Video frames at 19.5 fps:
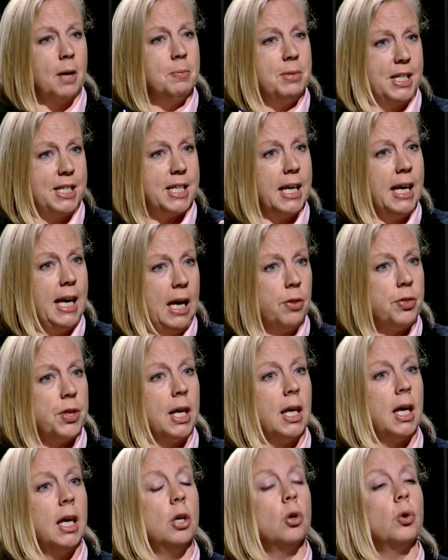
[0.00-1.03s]
sitting here
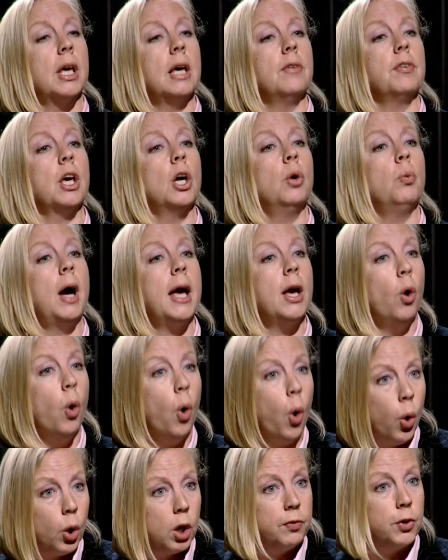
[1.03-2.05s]
thinking you're giving away
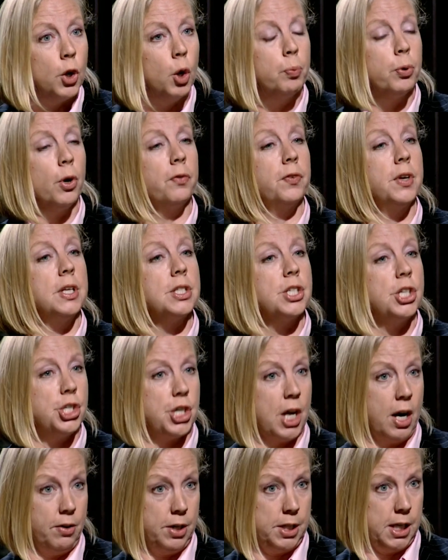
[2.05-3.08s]
all of your profits to
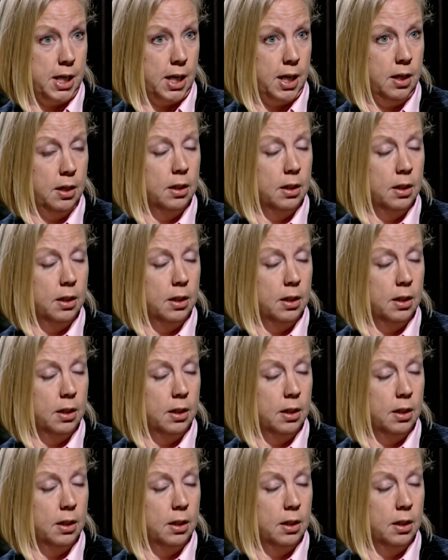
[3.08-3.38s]
charity.